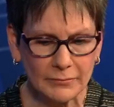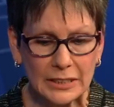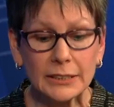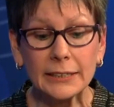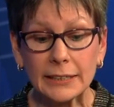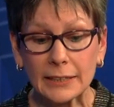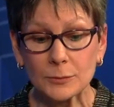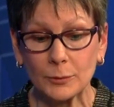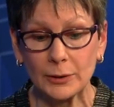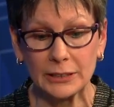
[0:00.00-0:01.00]
in any case,
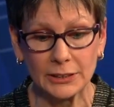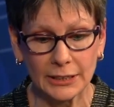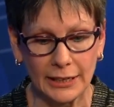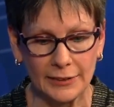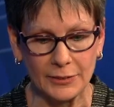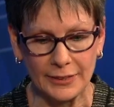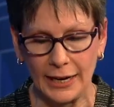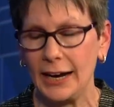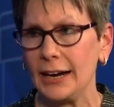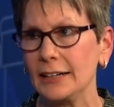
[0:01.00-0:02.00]
when we look at
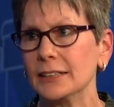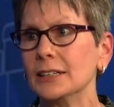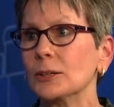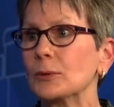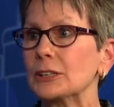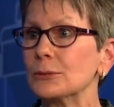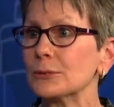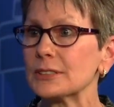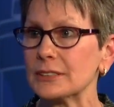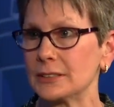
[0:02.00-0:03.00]
that, we don't
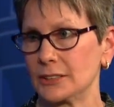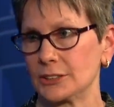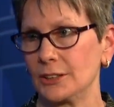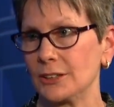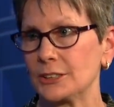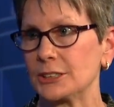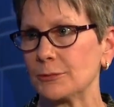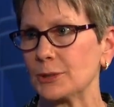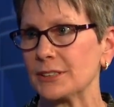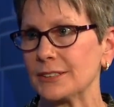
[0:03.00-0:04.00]
see such large
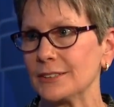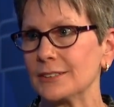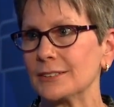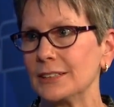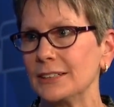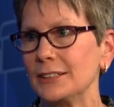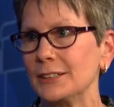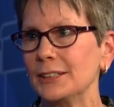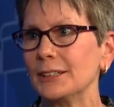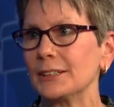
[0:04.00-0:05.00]
differences
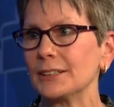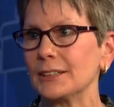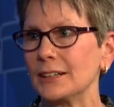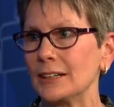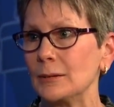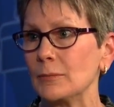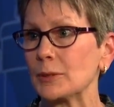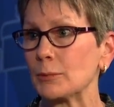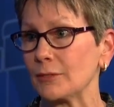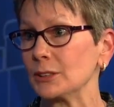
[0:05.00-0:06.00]
in the
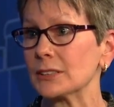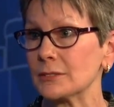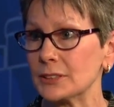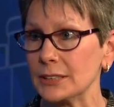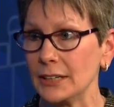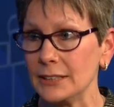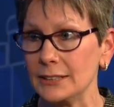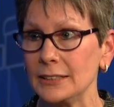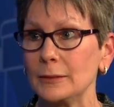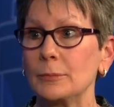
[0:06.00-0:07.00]
prevalence of
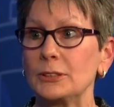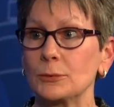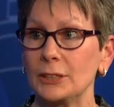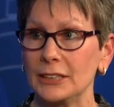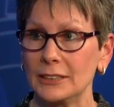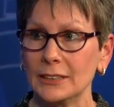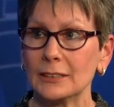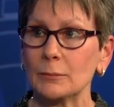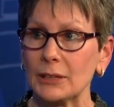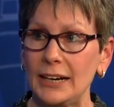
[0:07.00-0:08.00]
CKD between
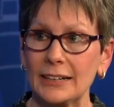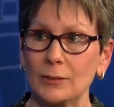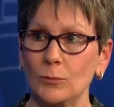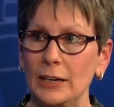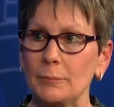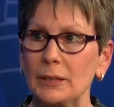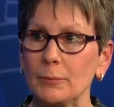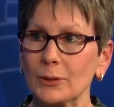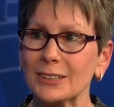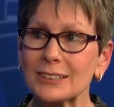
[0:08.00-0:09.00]
Black and white
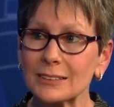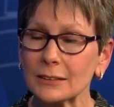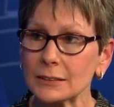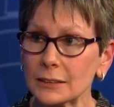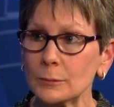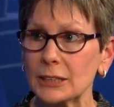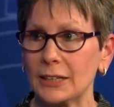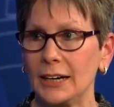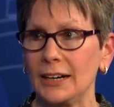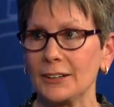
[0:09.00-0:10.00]
people, it's a little bit
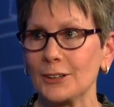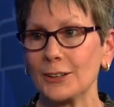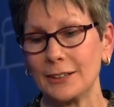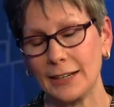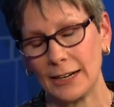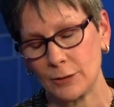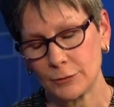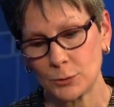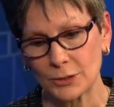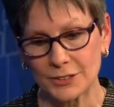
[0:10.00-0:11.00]
higher. And now, of
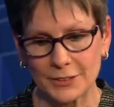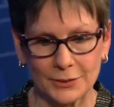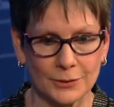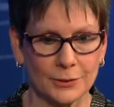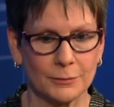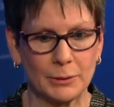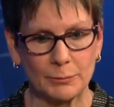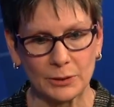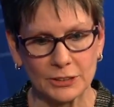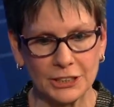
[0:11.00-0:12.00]
course,
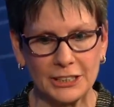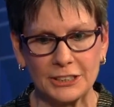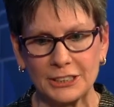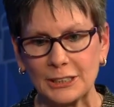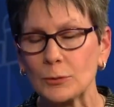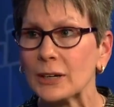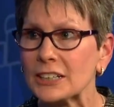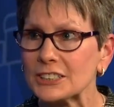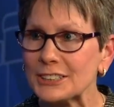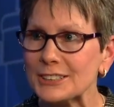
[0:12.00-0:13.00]
people are changing
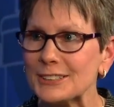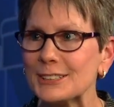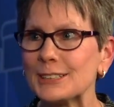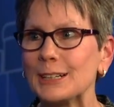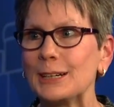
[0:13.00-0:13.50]
equations.